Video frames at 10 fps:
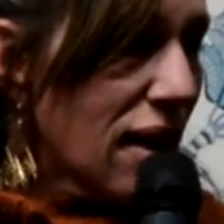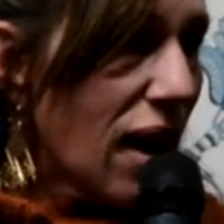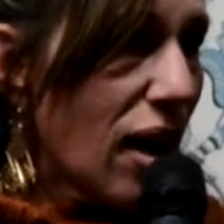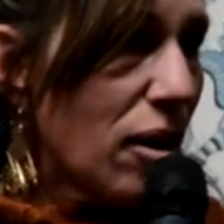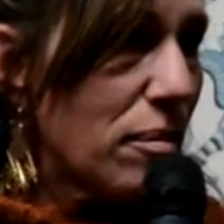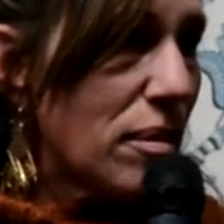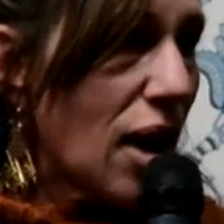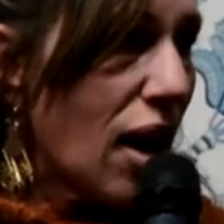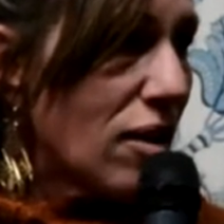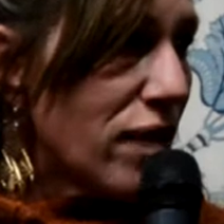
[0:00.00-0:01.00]

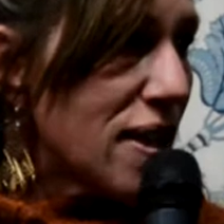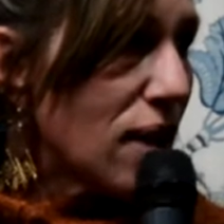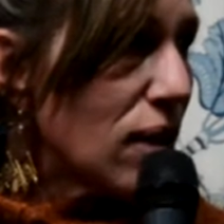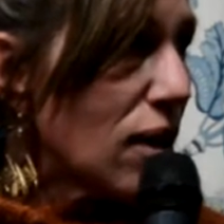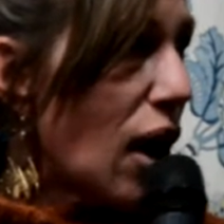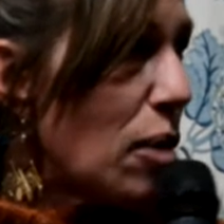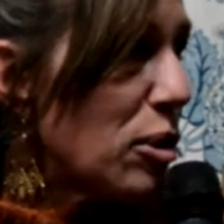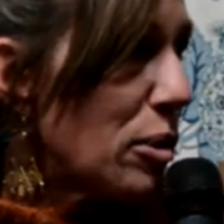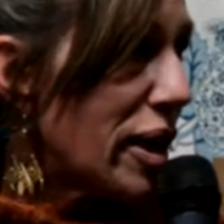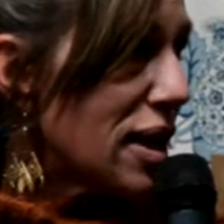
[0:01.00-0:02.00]
non-physical
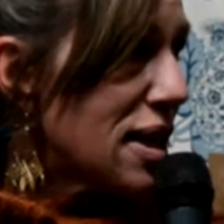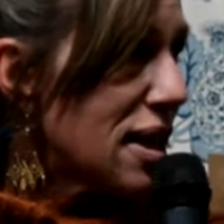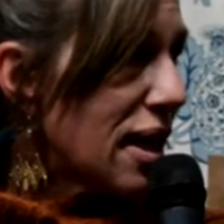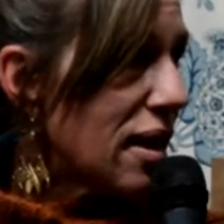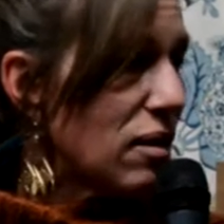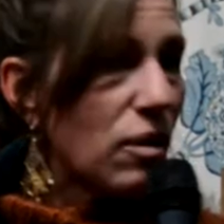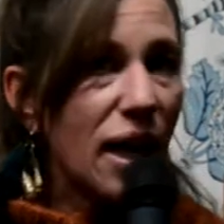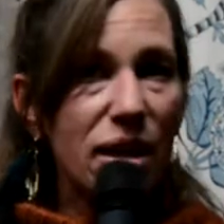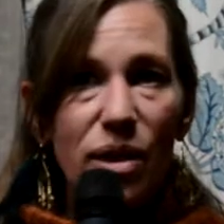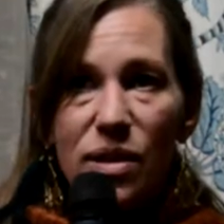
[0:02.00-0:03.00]
compliments, and
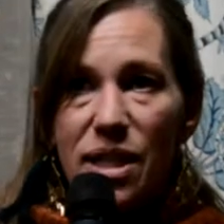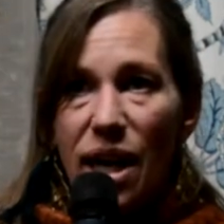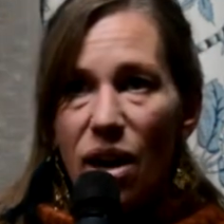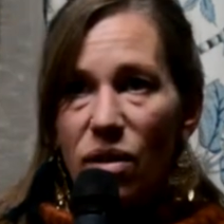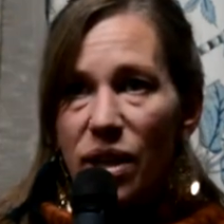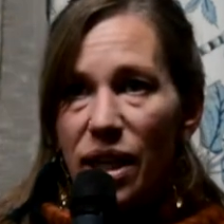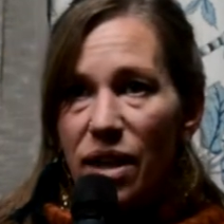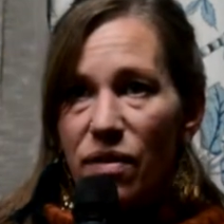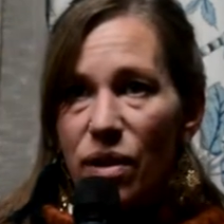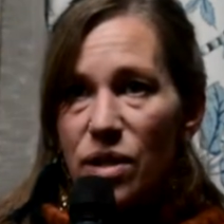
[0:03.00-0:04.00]
write those down and
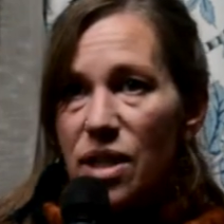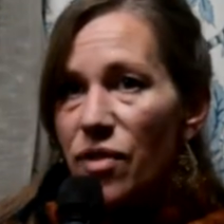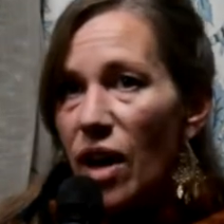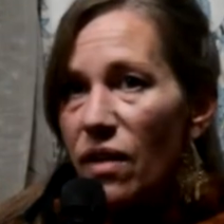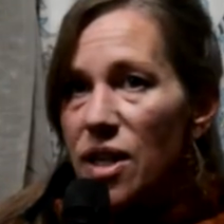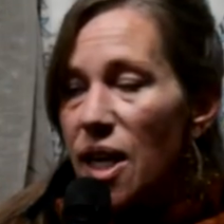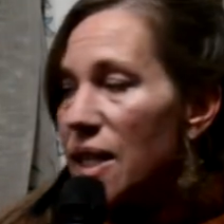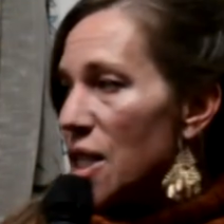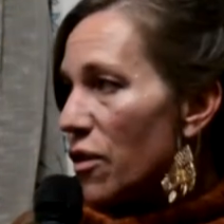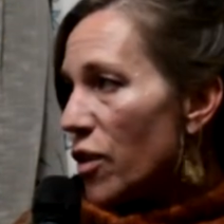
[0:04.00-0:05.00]
give those as
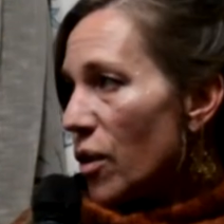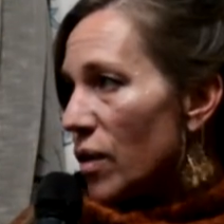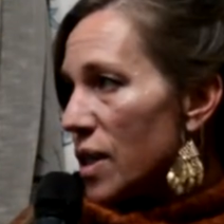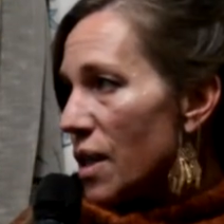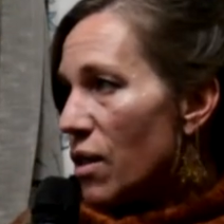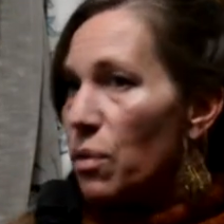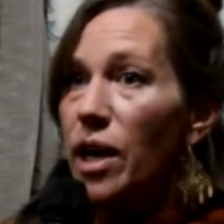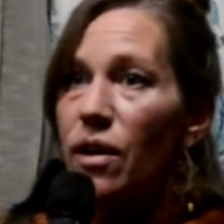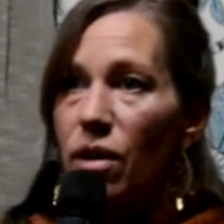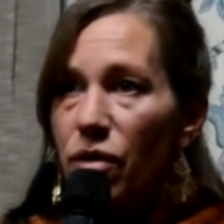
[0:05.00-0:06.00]
Valentines to folks, and
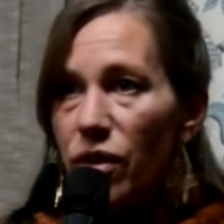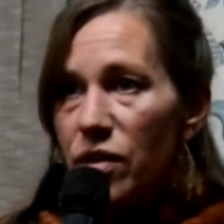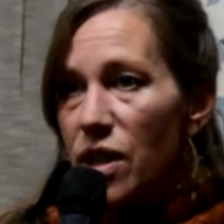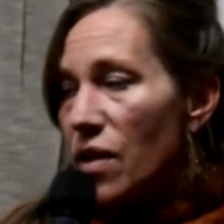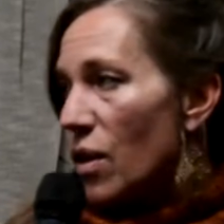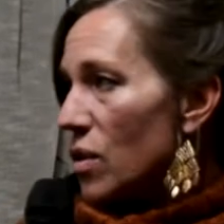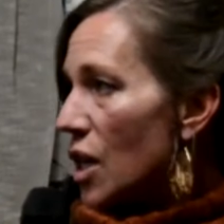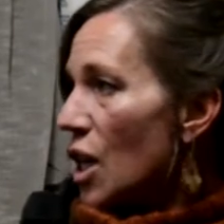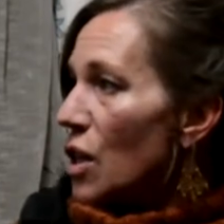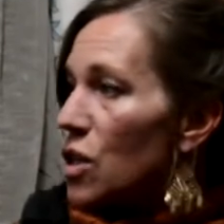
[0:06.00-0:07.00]
350 of those.
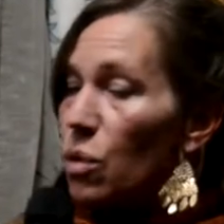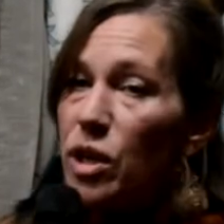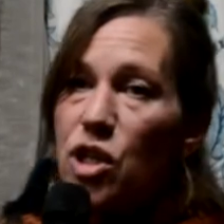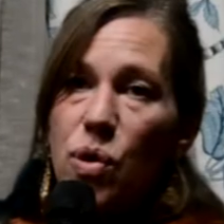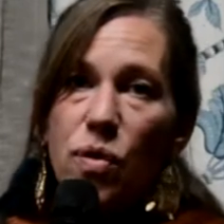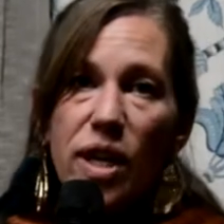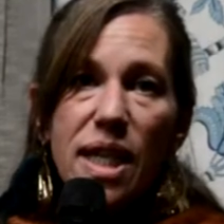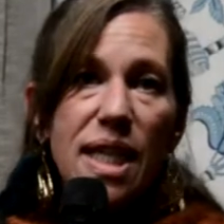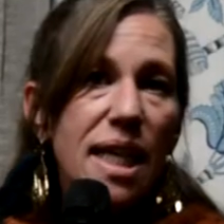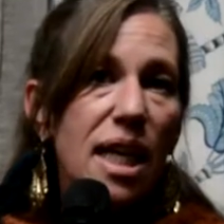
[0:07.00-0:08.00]
So we do
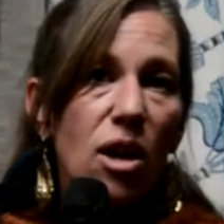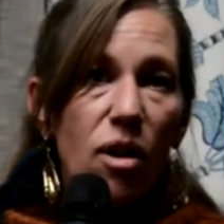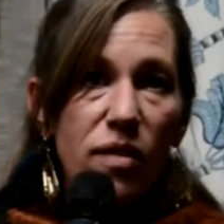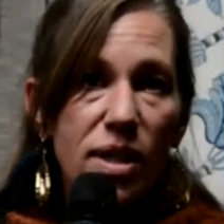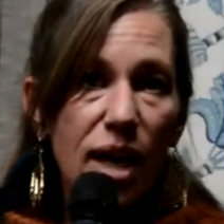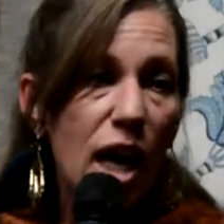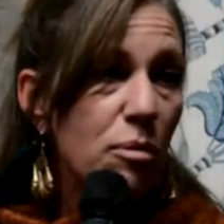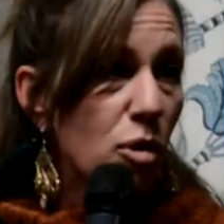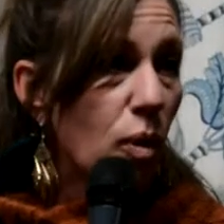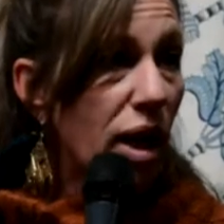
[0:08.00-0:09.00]
things like that all the time
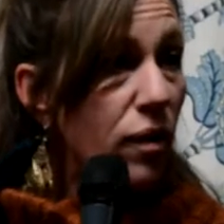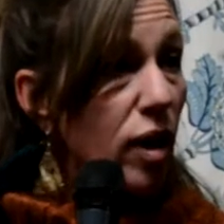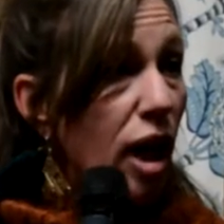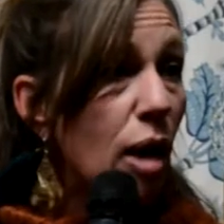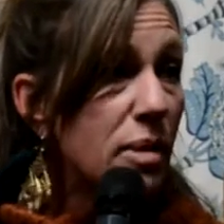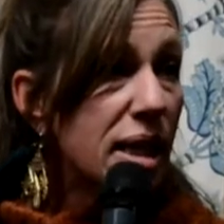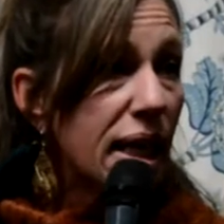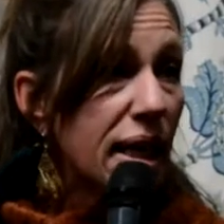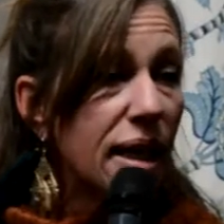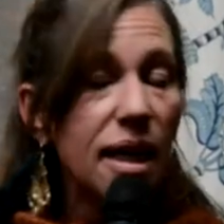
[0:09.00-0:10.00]
with whatever comes
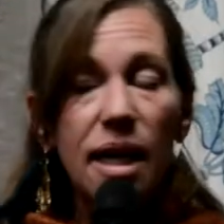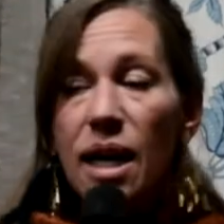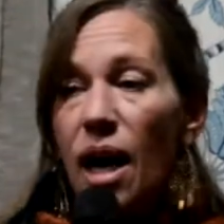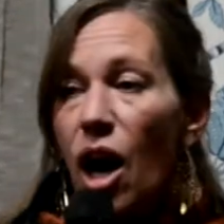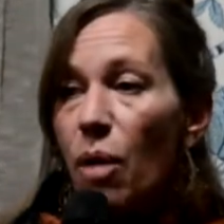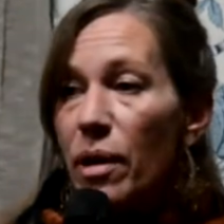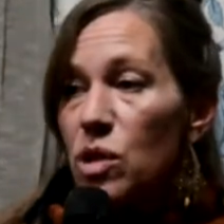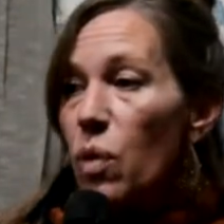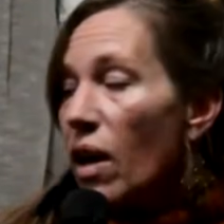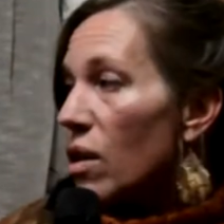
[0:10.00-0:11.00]
in, as
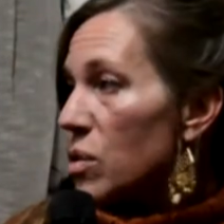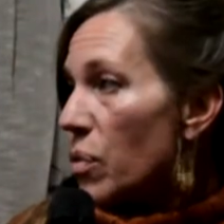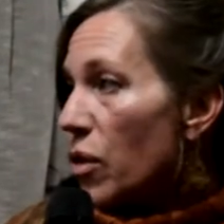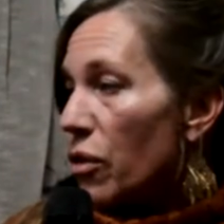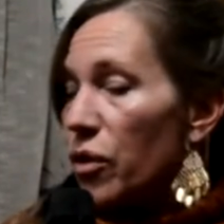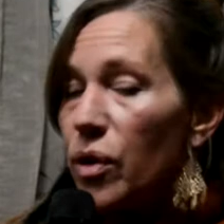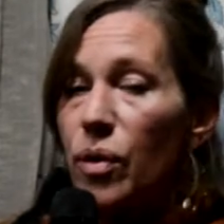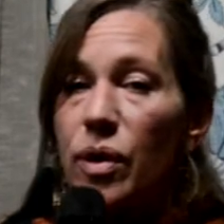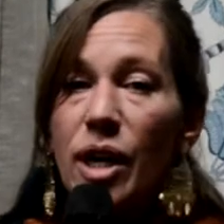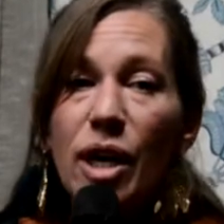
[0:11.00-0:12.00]
well as with the
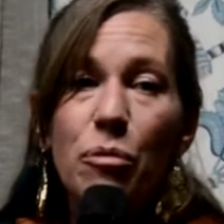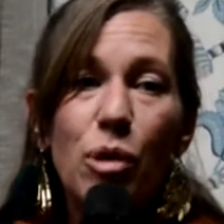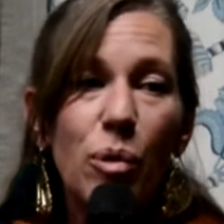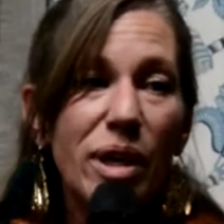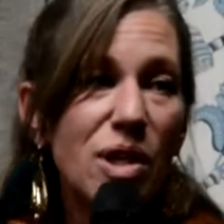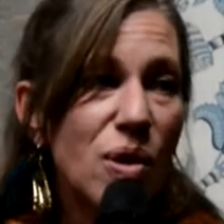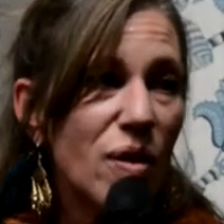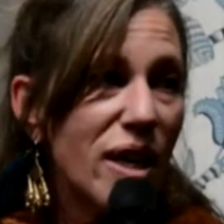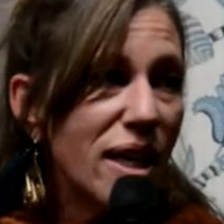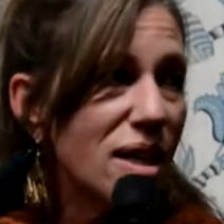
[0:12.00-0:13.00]
food. But we do
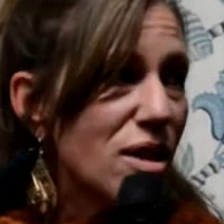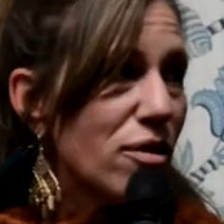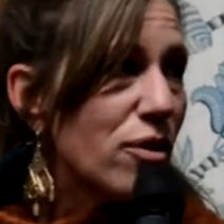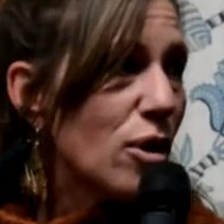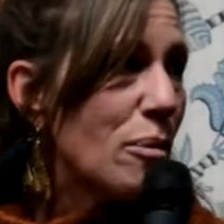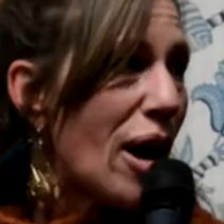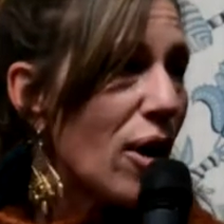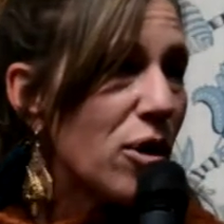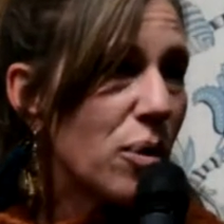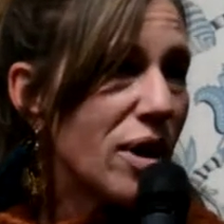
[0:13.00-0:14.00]
this for
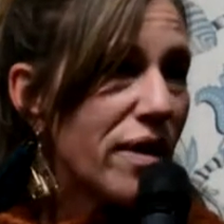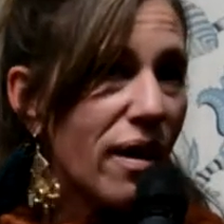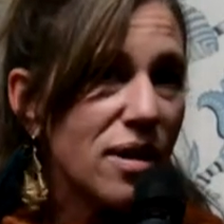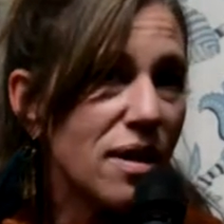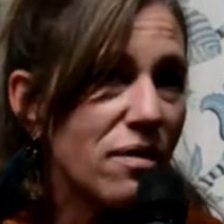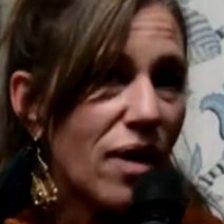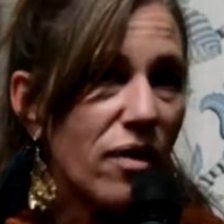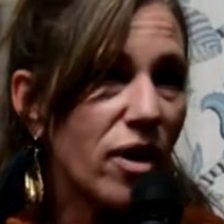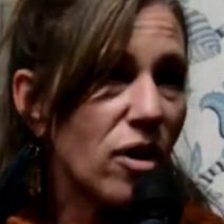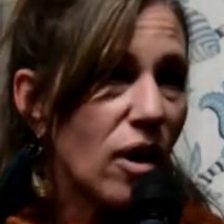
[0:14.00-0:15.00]
about
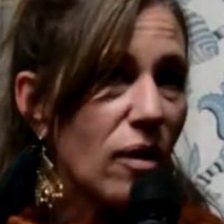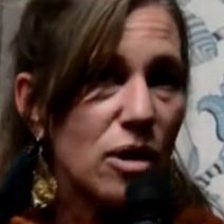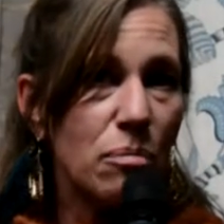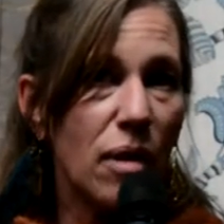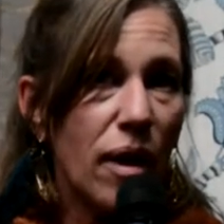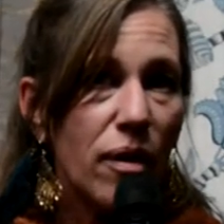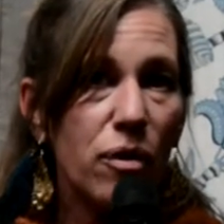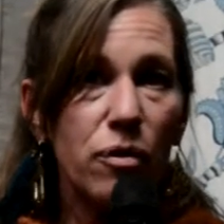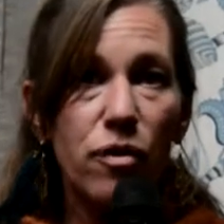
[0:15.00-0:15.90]
$3,500 a month